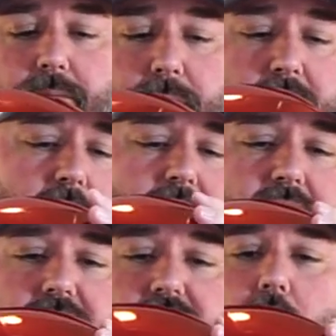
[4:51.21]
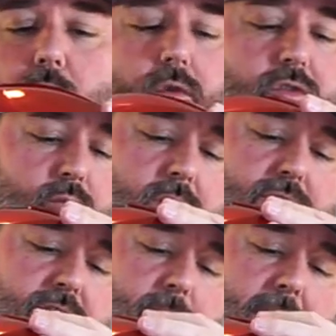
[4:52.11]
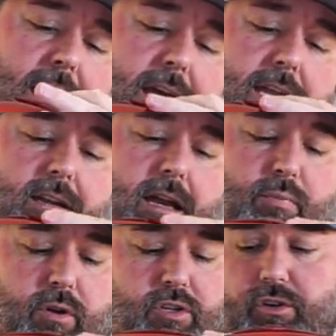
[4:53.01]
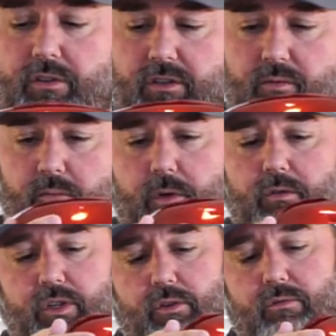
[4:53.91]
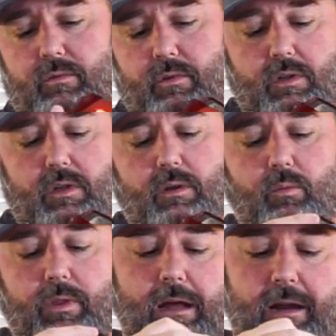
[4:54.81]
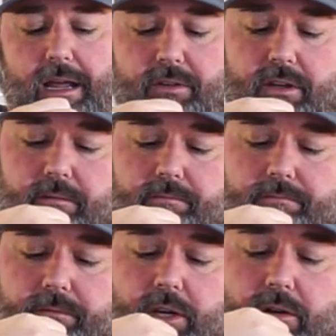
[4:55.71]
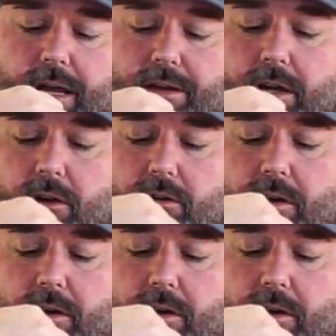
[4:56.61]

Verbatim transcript: because the Star Wars one fit my head I'm pretty sure this one will too without having to you know have it all